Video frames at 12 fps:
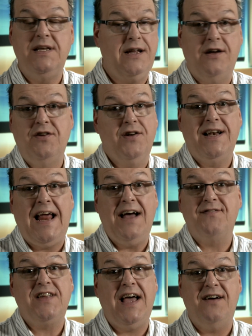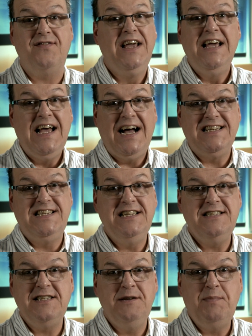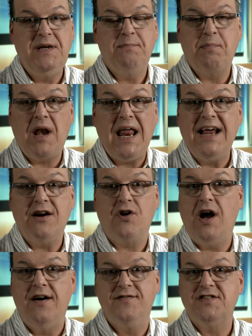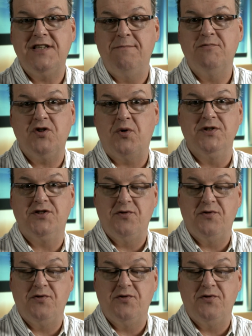Now, you're going to have to have a D C P player of some sort,